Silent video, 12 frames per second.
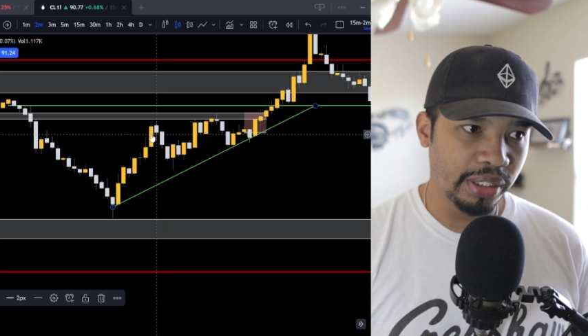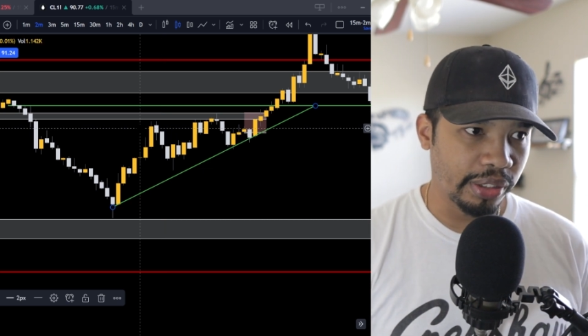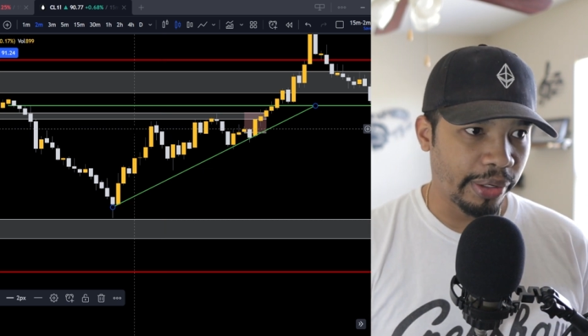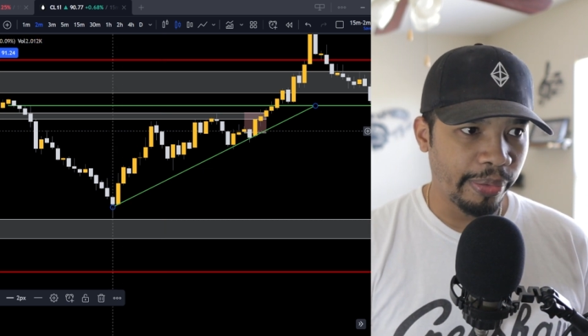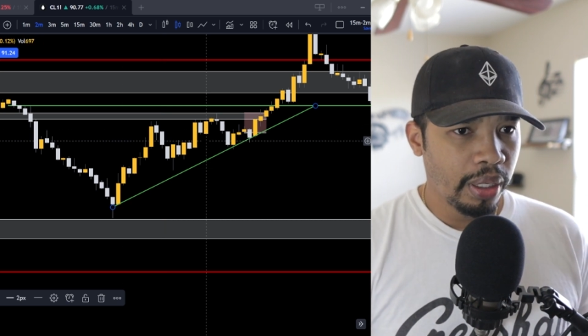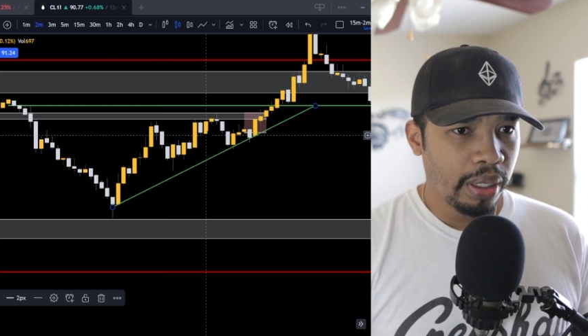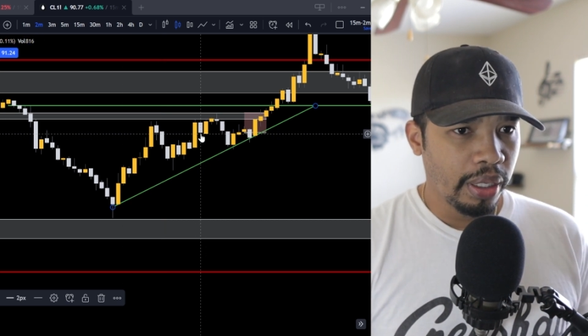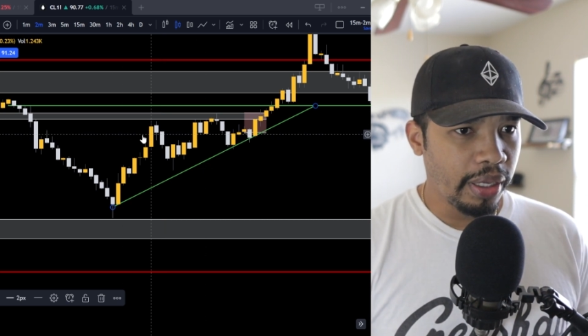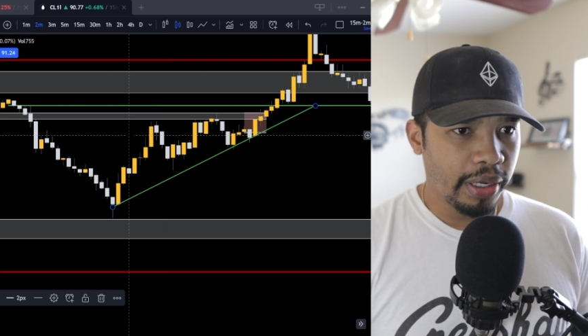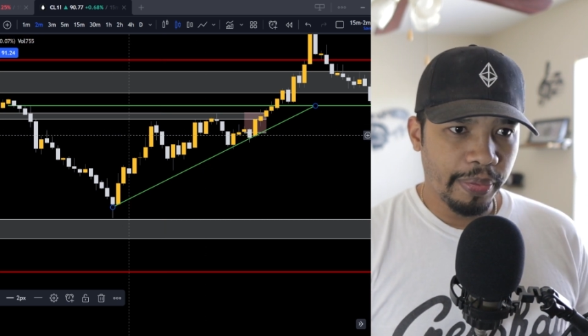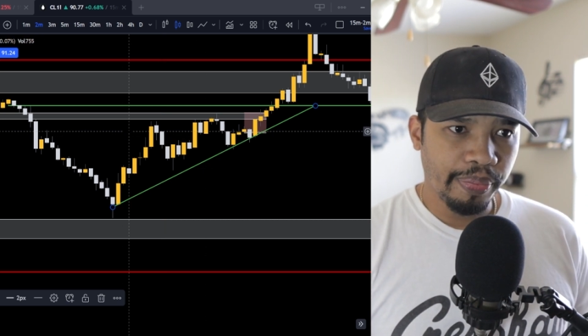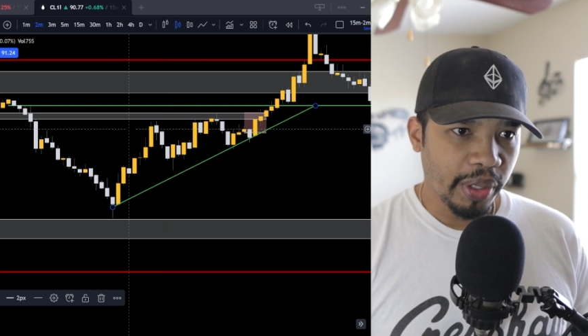So
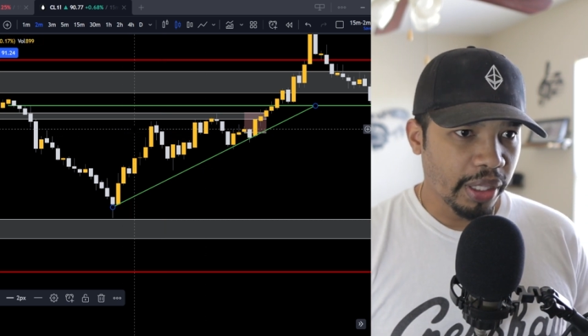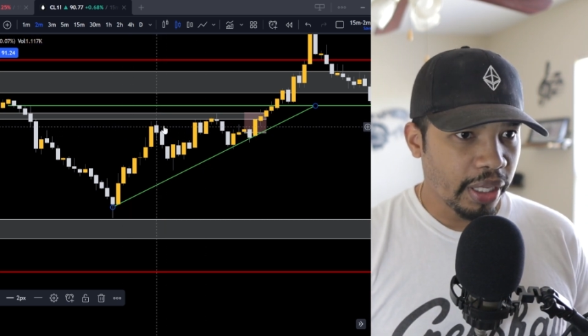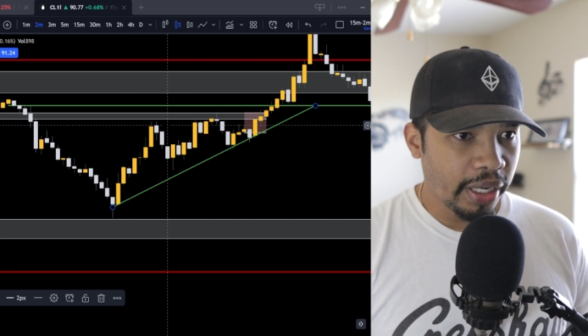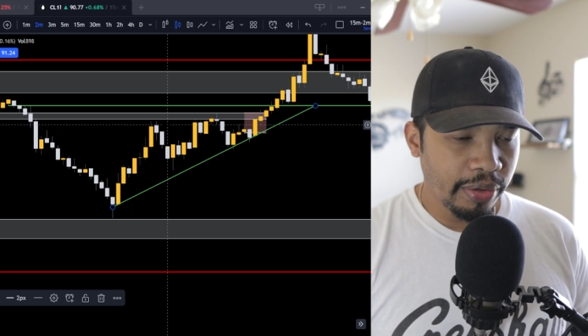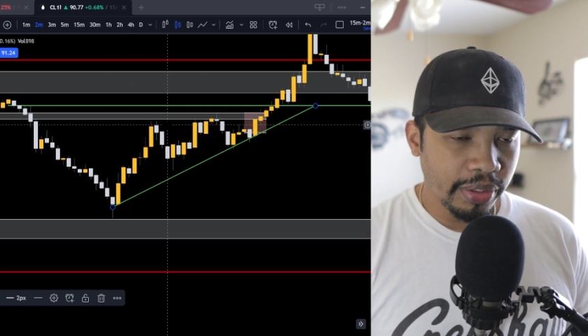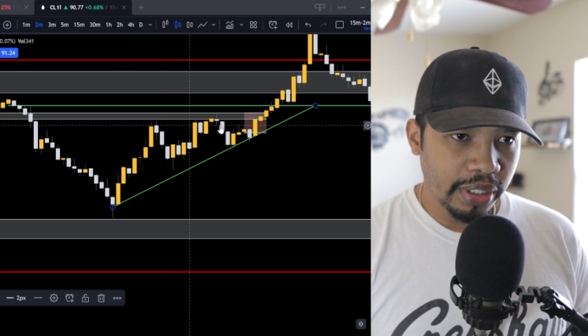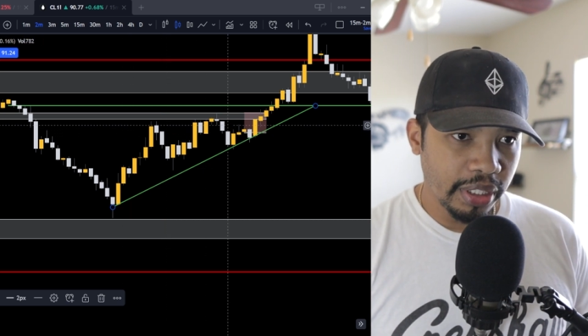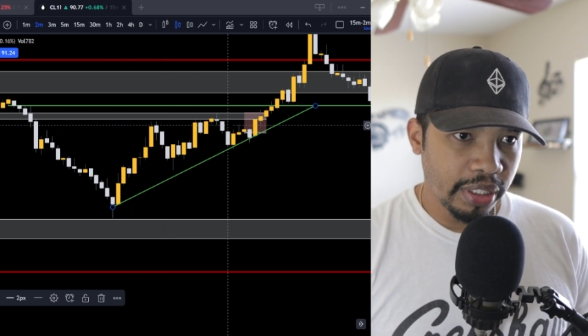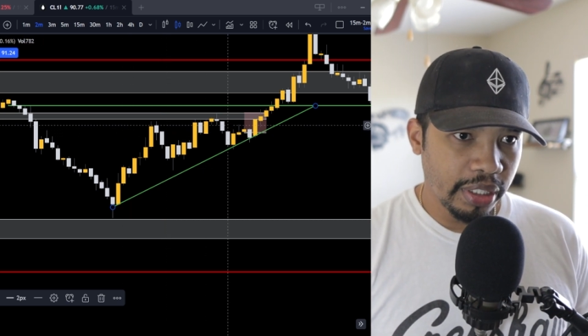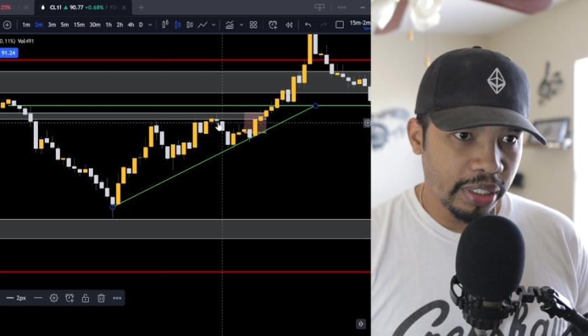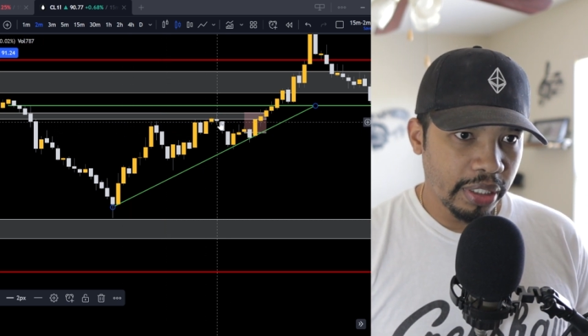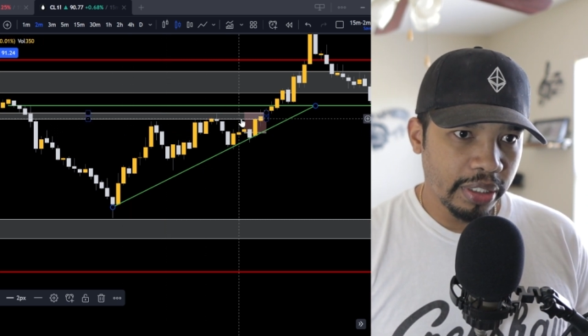yeah, I thought it was
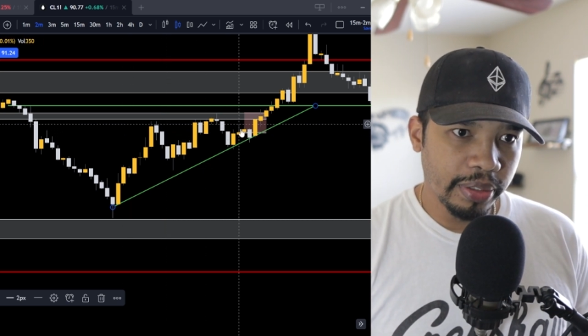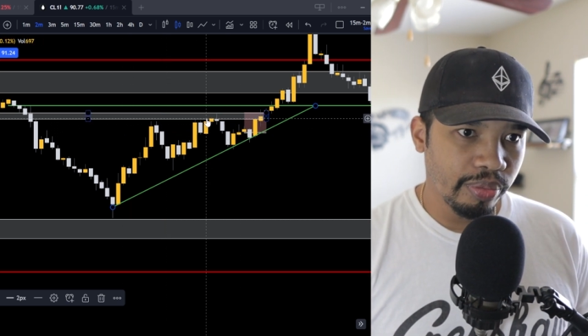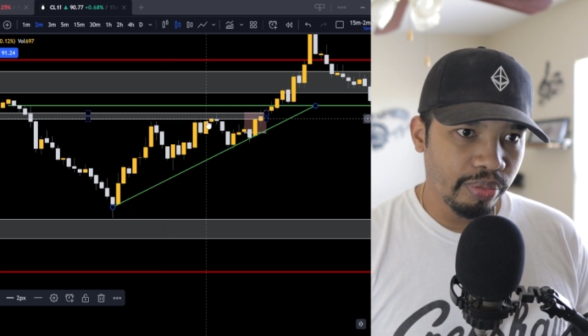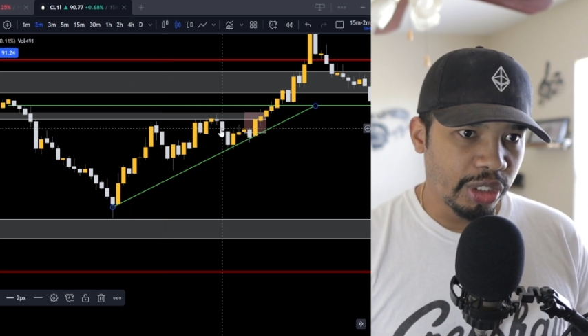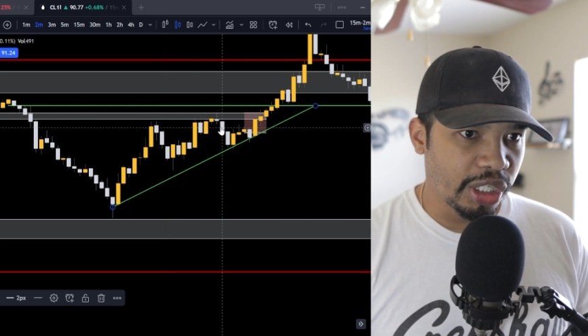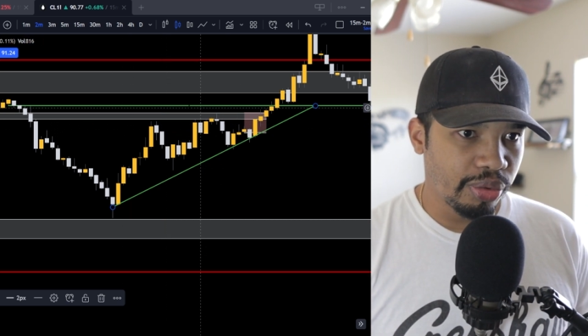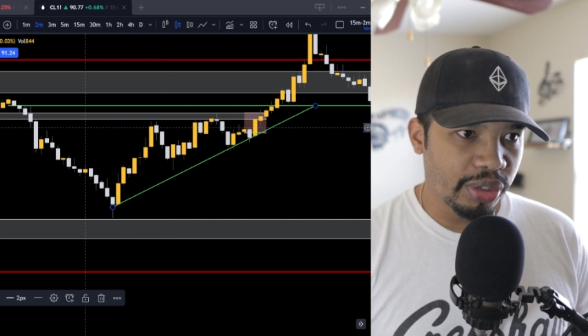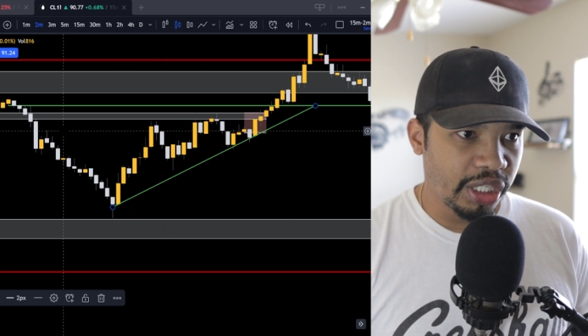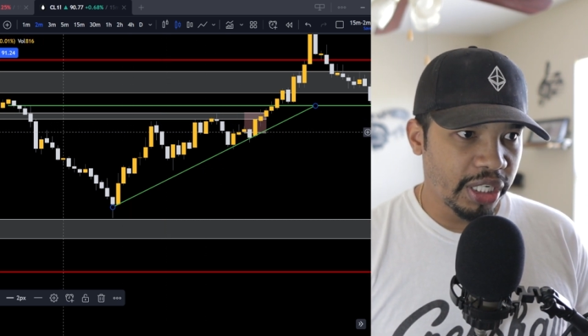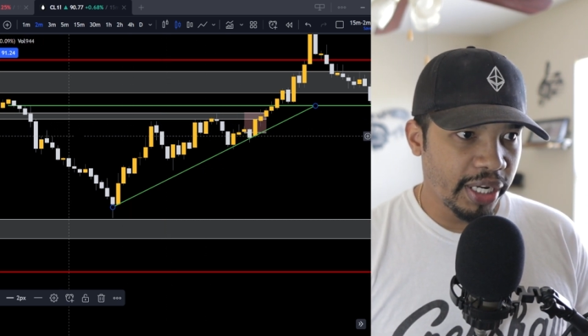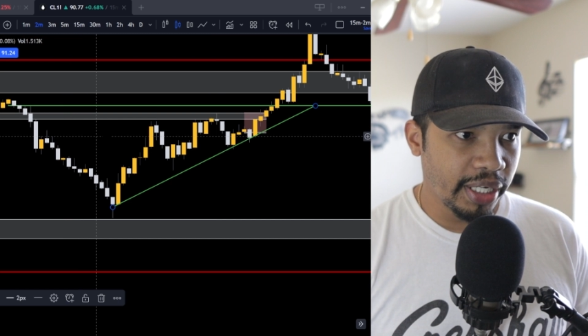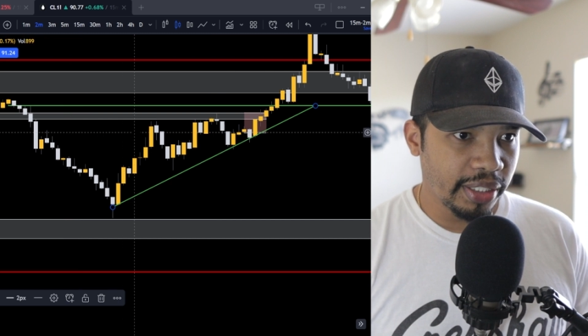gonna just
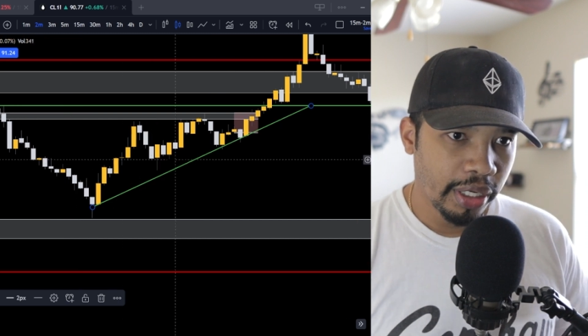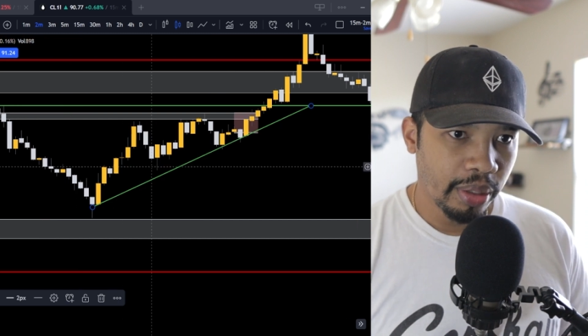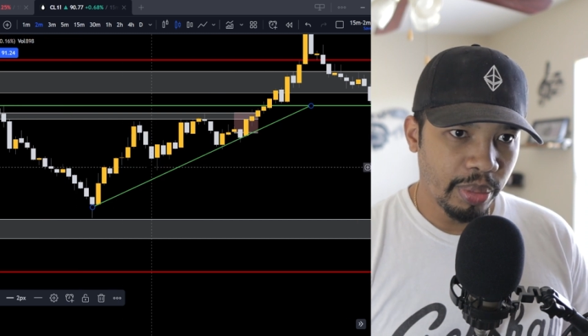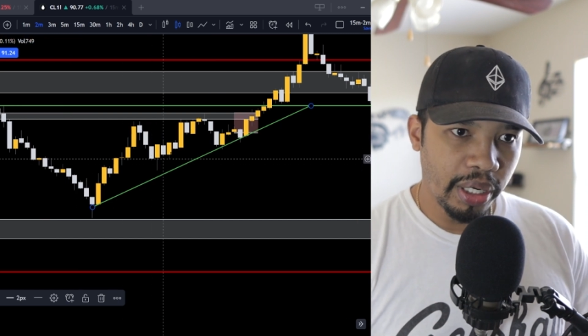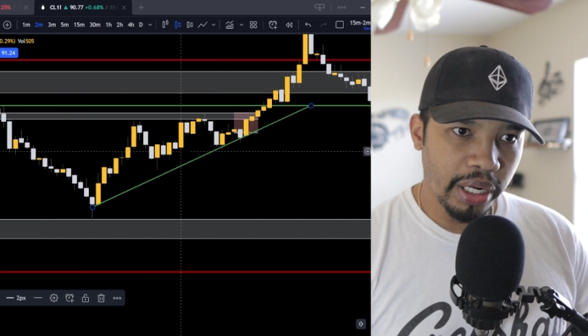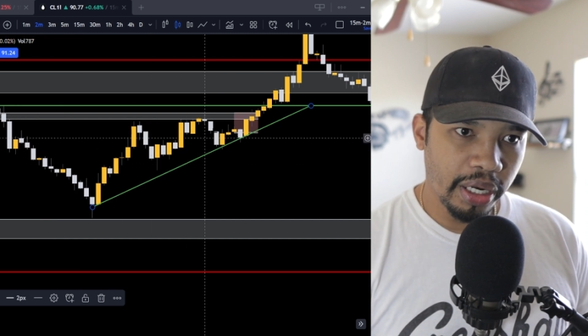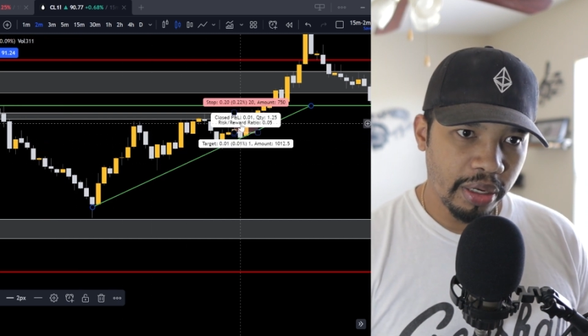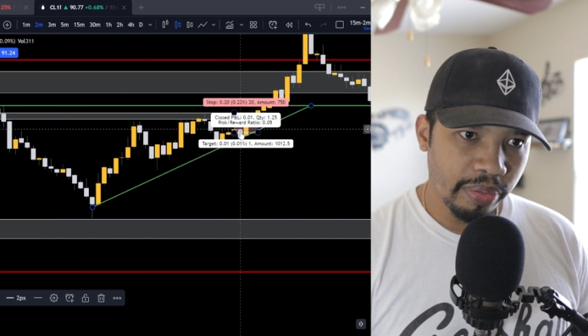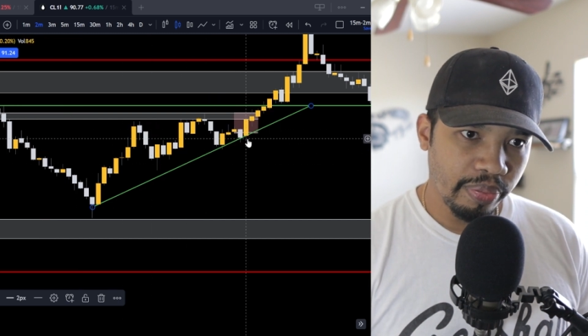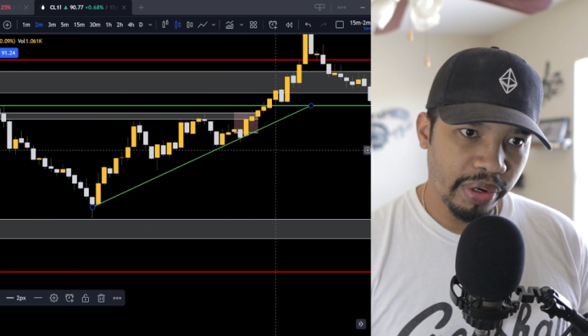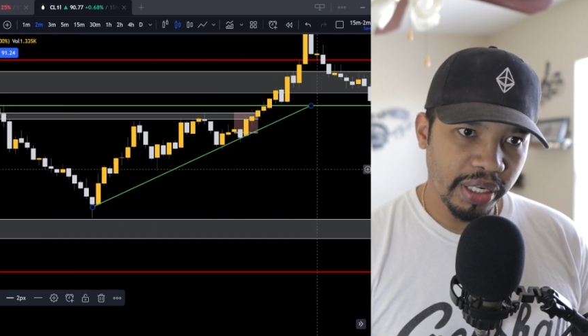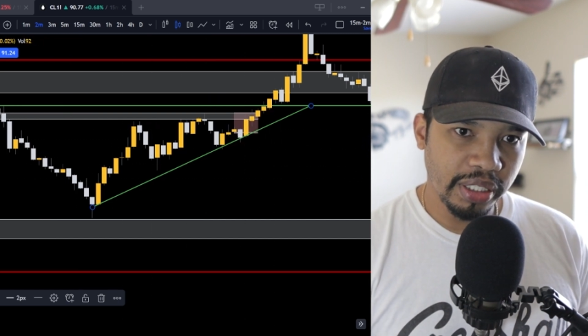reject, but no,
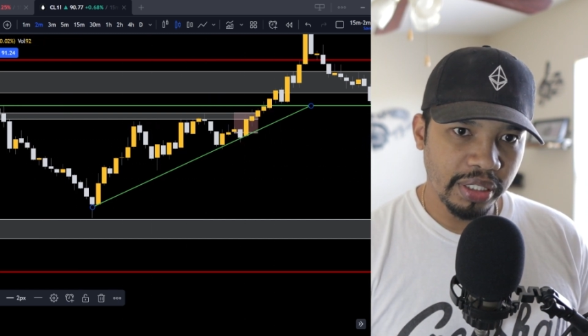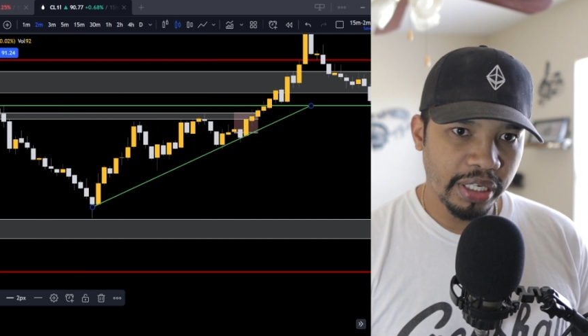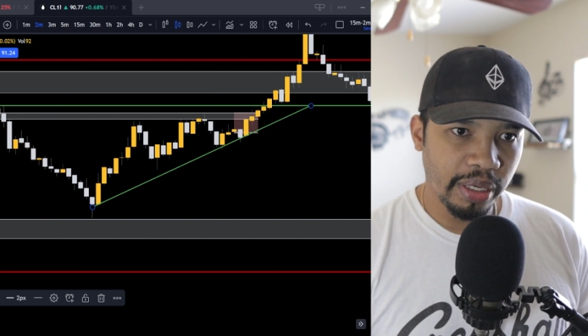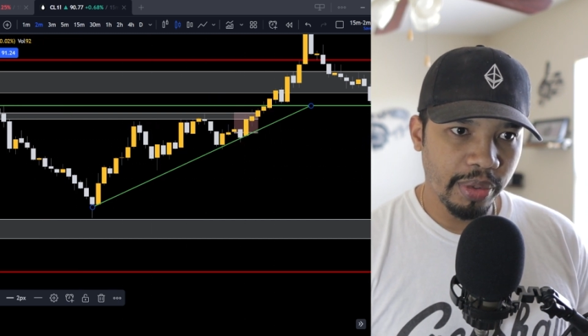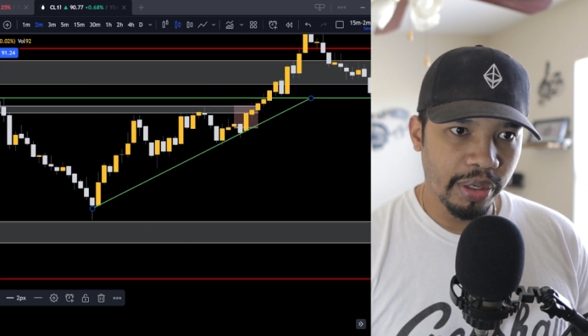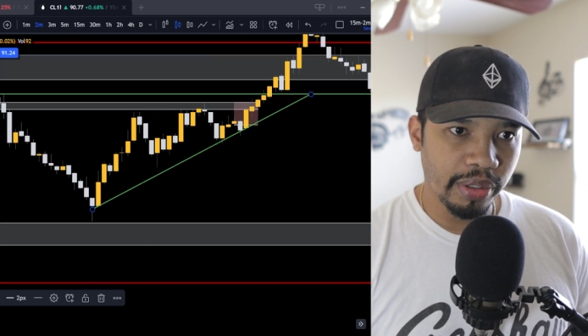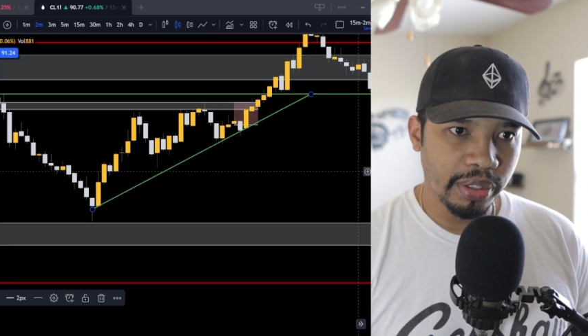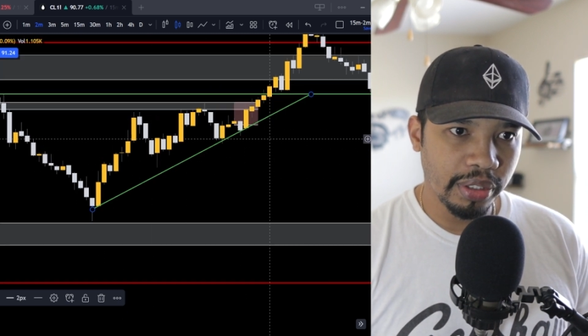price just kept going.